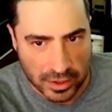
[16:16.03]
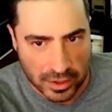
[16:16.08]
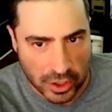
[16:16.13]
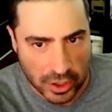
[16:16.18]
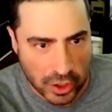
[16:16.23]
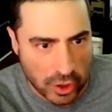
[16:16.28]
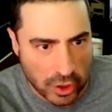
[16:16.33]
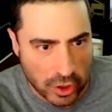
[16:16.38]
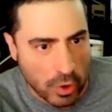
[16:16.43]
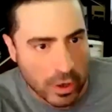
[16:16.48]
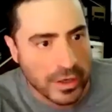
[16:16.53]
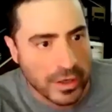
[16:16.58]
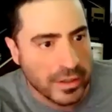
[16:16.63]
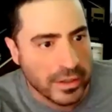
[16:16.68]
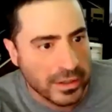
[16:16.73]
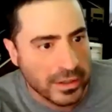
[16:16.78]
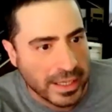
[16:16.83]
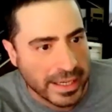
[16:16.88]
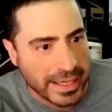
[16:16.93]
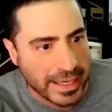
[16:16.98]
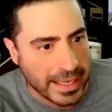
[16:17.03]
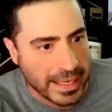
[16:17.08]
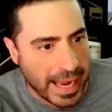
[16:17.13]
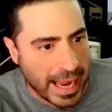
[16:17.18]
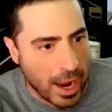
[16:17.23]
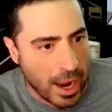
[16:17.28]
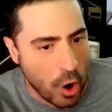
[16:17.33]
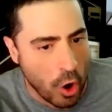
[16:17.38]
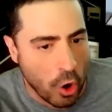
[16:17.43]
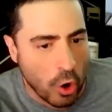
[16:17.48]
your like
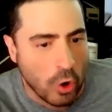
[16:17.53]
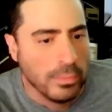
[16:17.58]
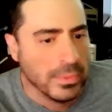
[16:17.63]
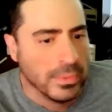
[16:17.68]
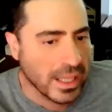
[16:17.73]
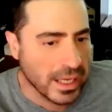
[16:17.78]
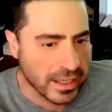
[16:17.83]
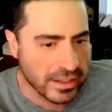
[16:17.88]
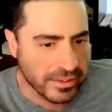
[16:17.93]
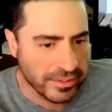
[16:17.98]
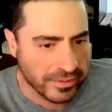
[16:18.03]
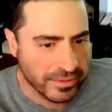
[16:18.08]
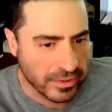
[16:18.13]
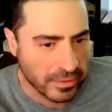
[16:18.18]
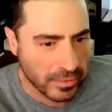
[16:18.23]
home life?